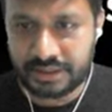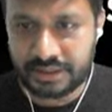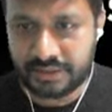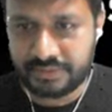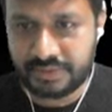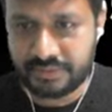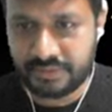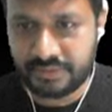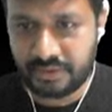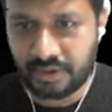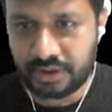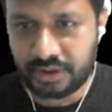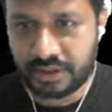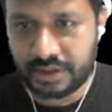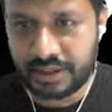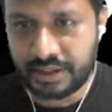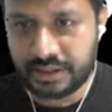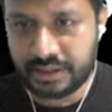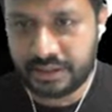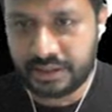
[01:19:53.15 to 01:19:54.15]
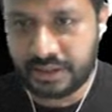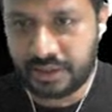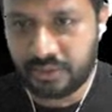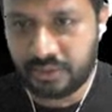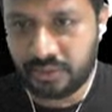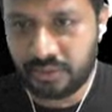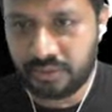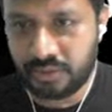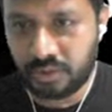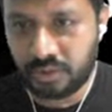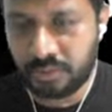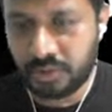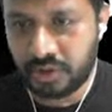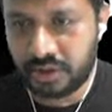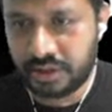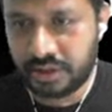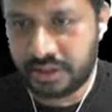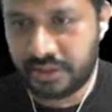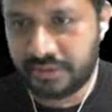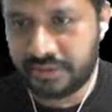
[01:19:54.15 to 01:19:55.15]
This is not GATE Telugu no more.
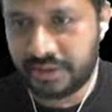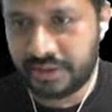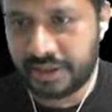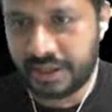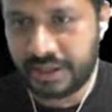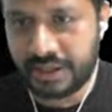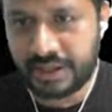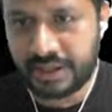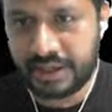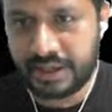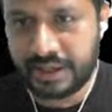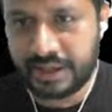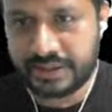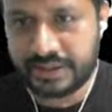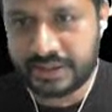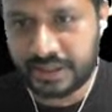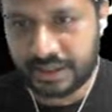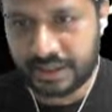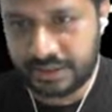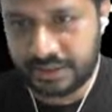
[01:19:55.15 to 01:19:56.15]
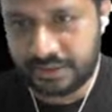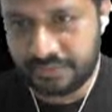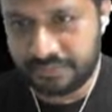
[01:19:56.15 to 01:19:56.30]
This is GATE English channel.